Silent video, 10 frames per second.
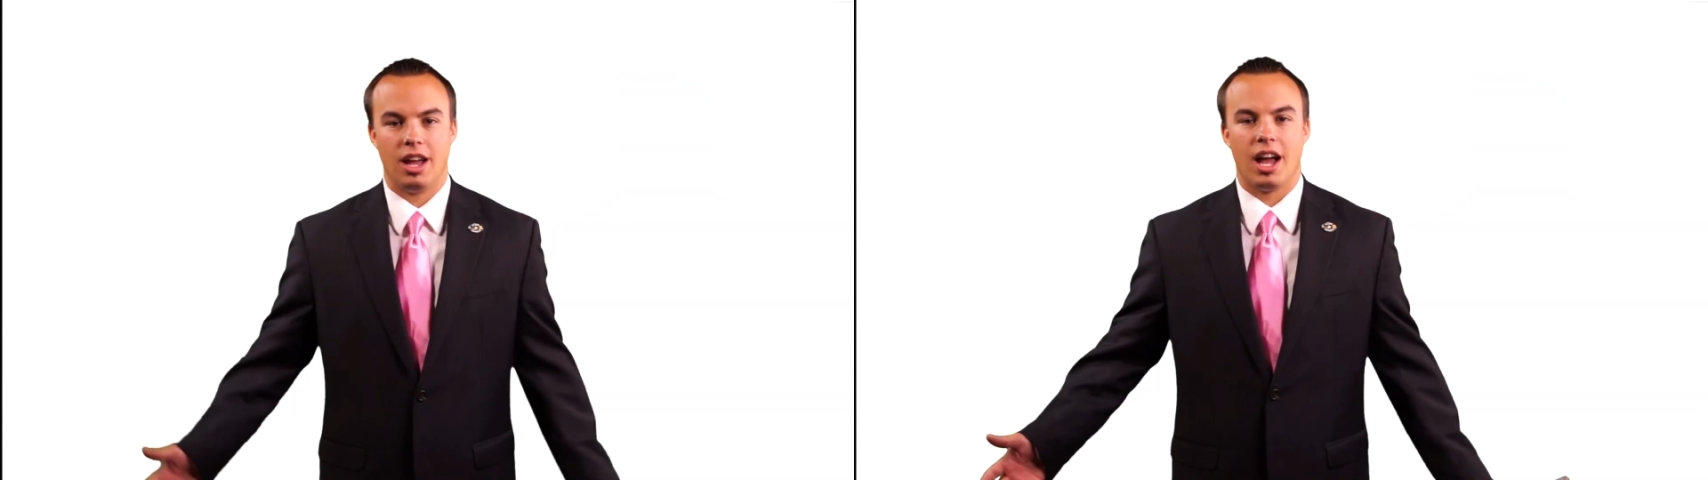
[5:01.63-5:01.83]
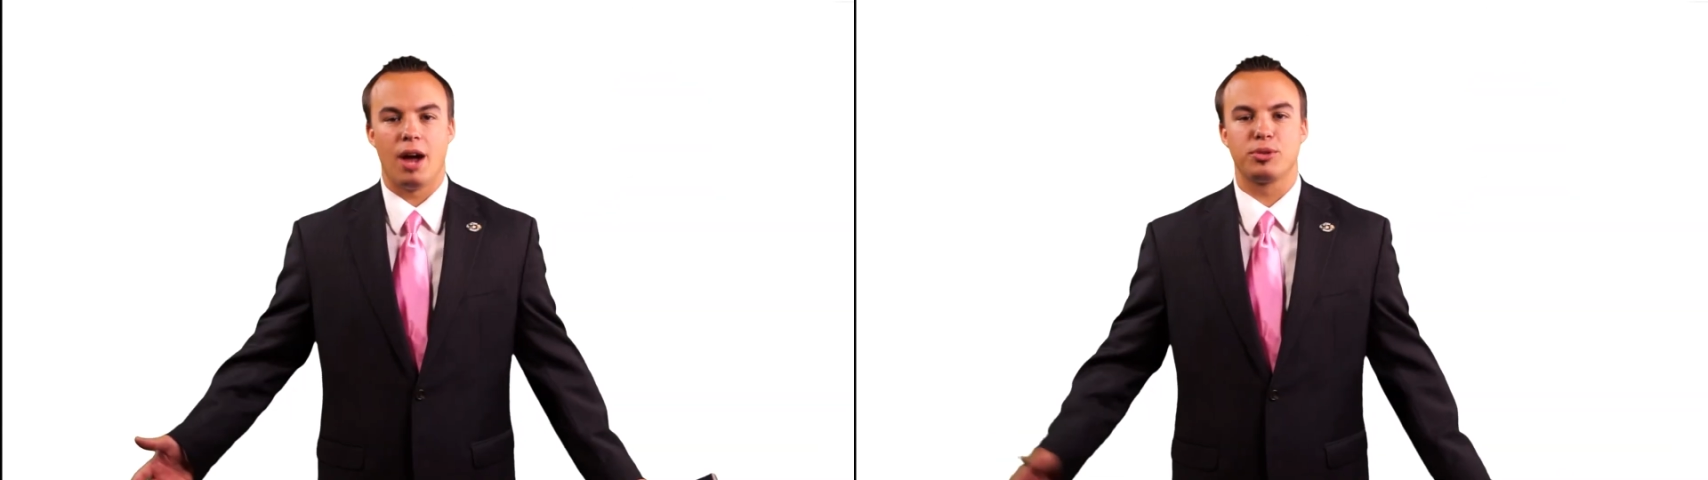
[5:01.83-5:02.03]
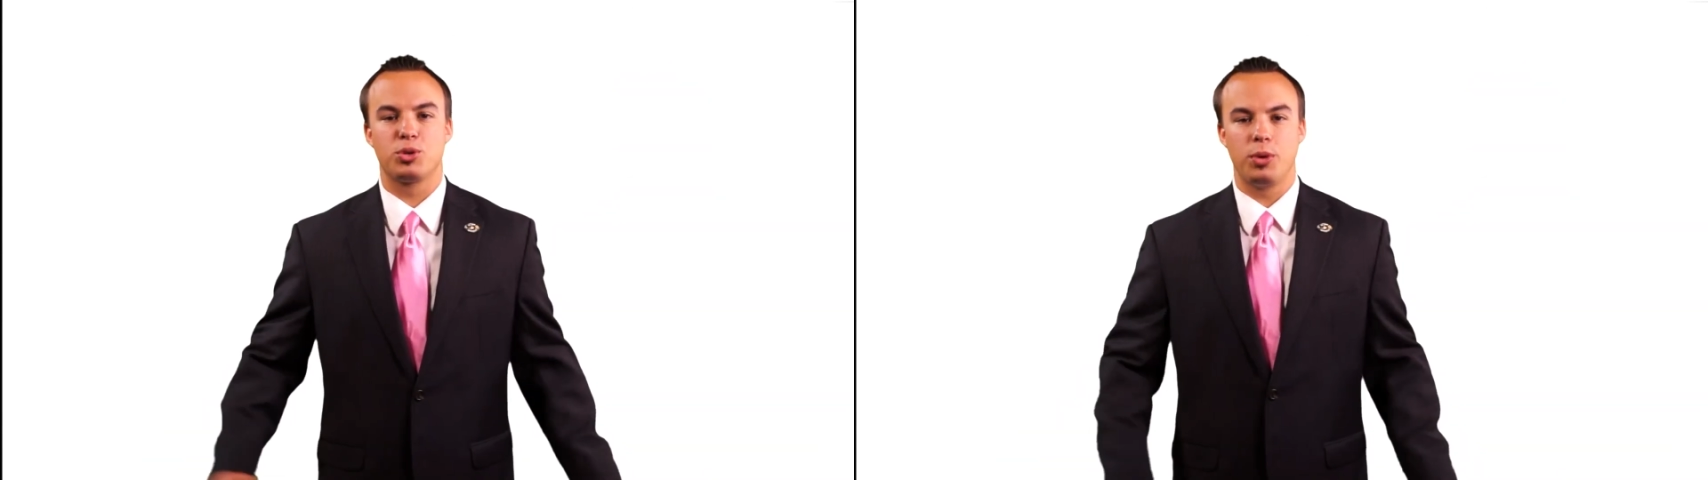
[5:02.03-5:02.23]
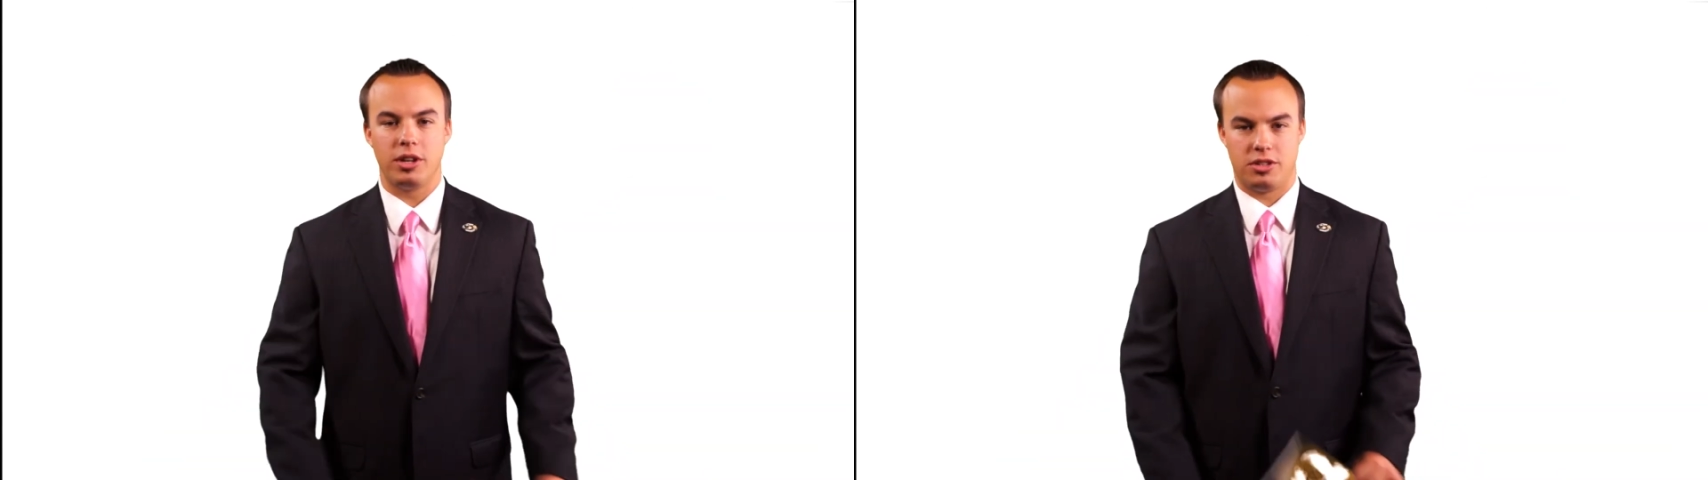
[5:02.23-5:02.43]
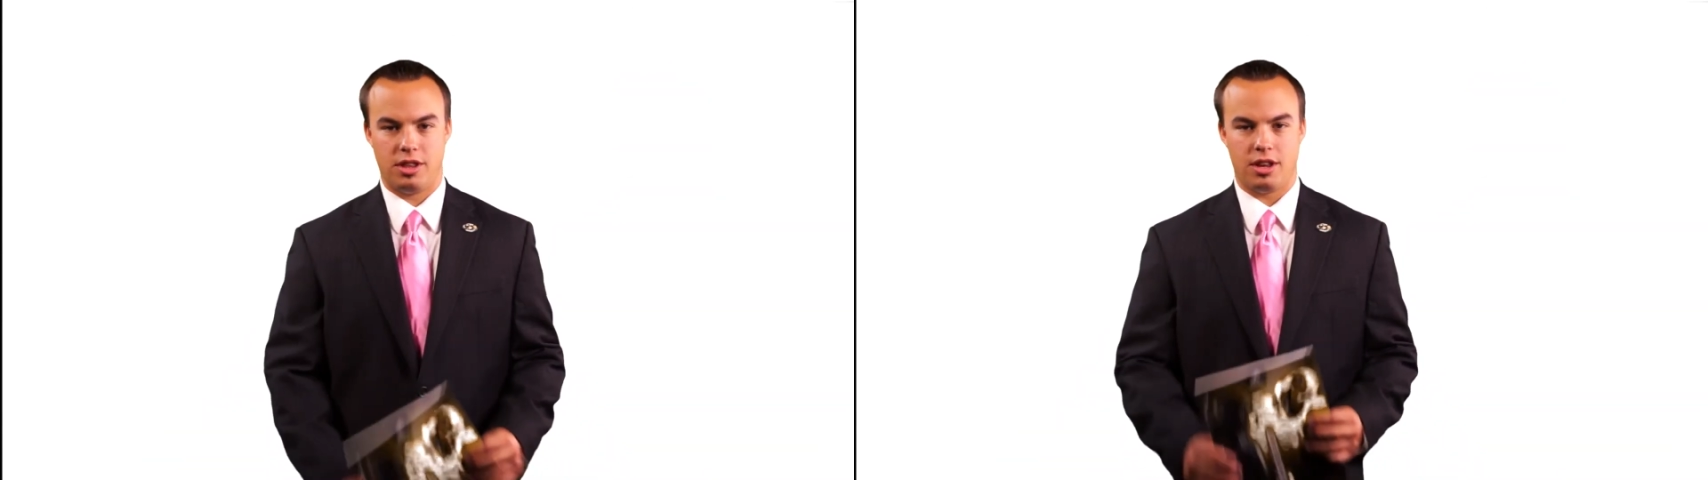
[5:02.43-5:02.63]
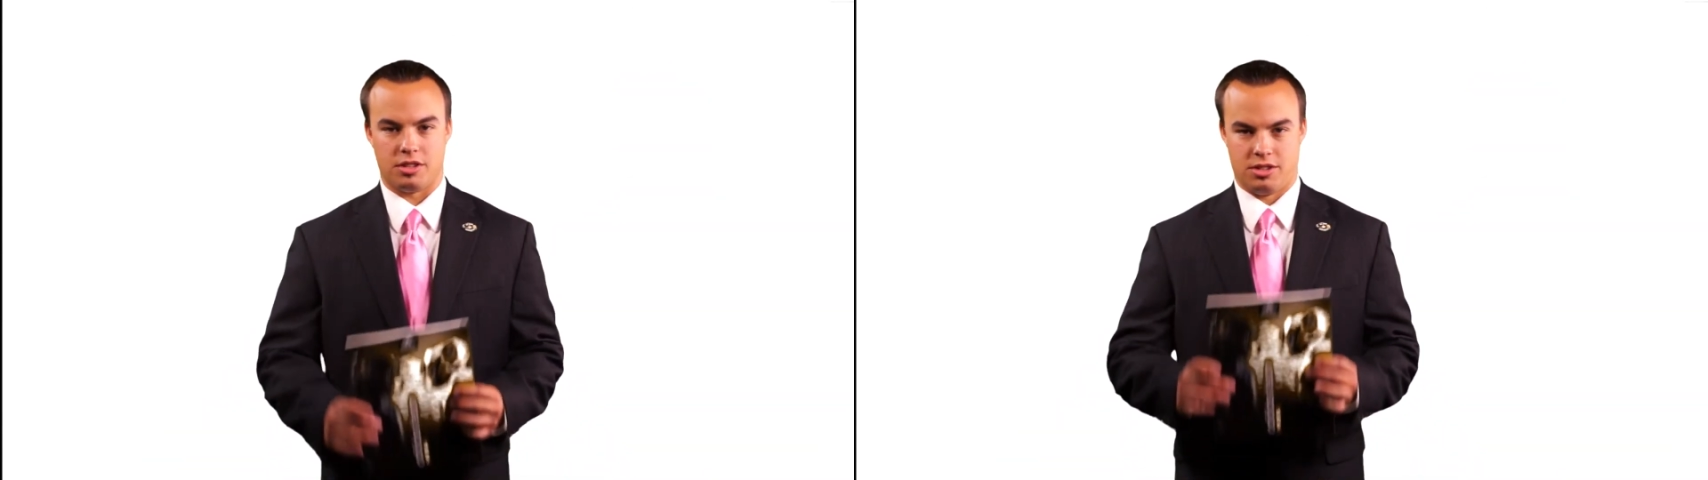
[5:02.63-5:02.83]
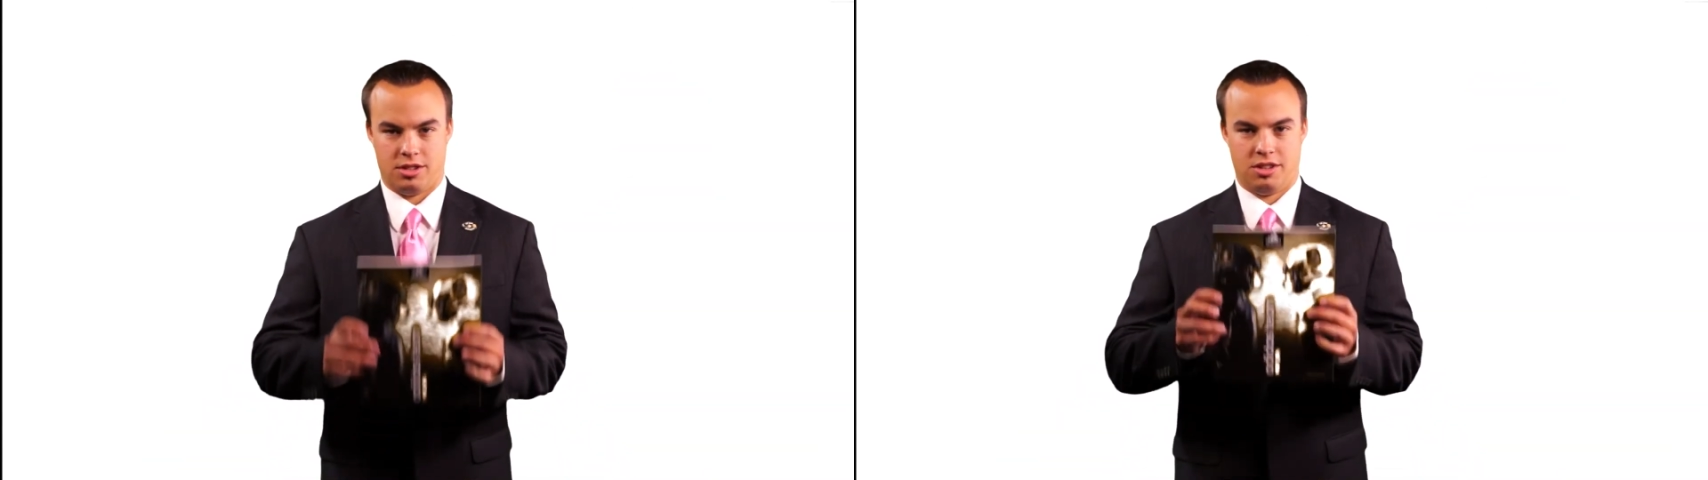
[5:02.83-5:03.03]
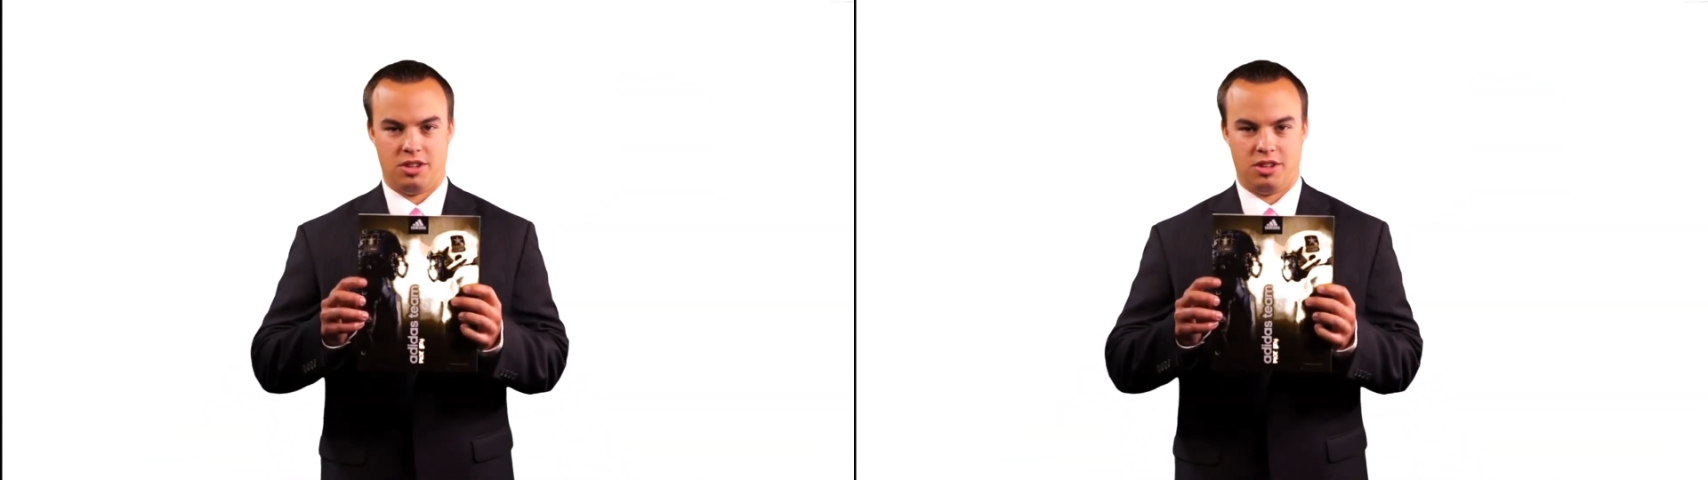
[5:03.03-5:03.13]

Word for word: How sweet is this?